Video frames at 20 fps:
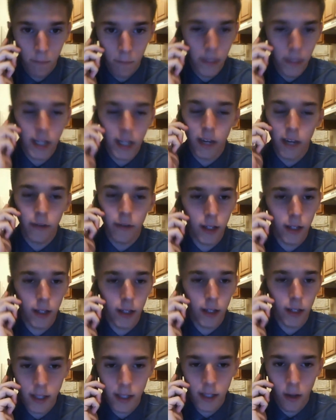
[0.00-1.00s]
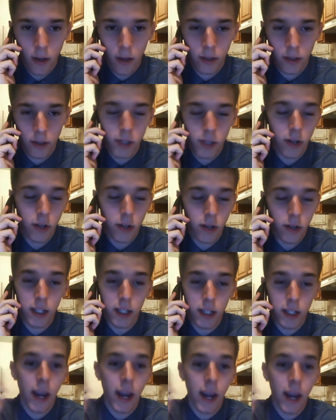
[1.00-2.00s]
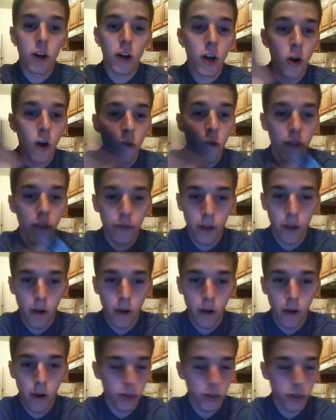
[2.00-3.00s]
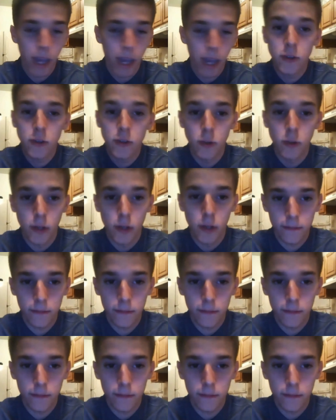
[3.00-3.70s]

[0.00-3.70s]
Me giving you the details is like trying to give you a haircut over the phone. Just can't do it.